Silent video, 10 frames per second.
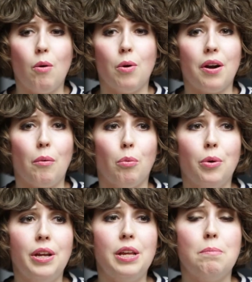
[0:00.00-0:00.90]
what a
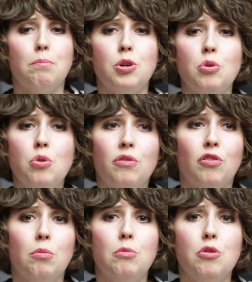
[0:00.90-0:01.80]
really
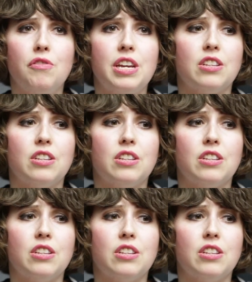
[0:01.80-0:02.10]
beautiful movie.